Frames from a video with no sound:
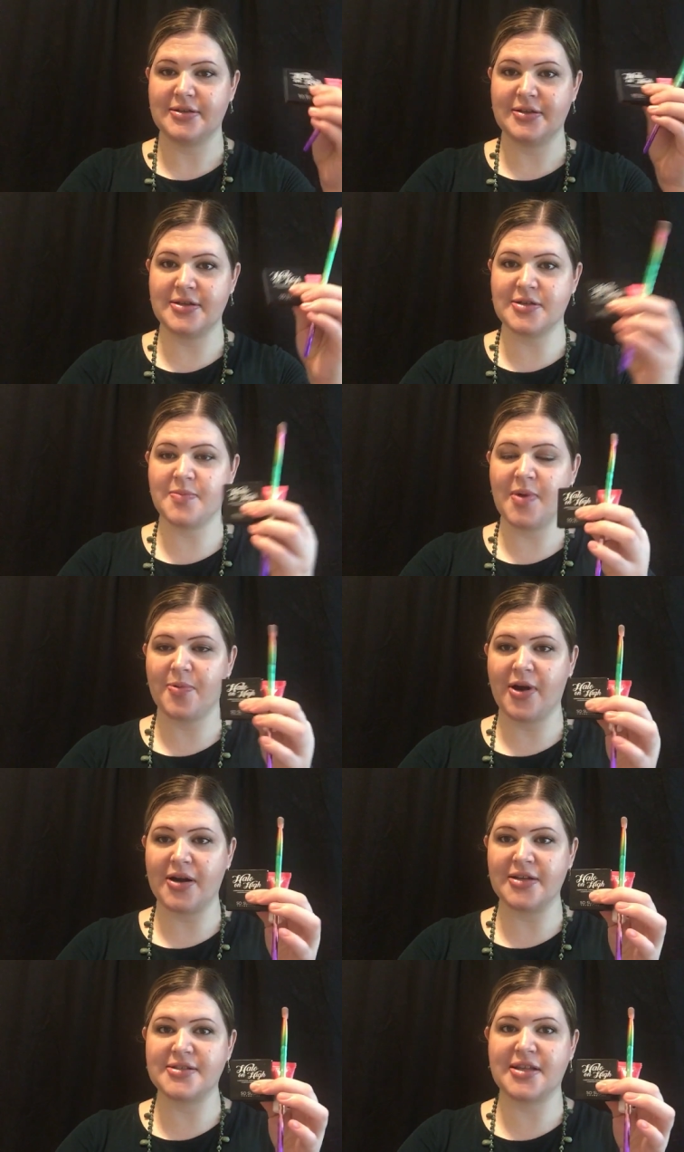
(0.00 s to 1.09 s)
These are my
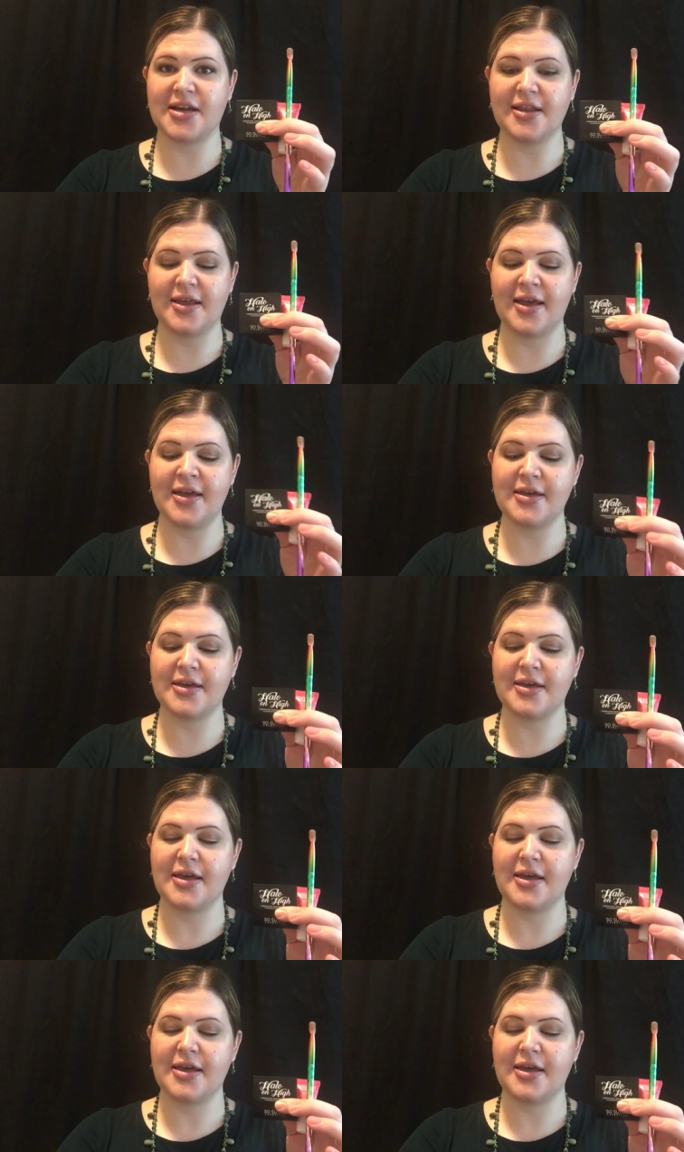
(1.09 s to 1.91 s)
products that I like.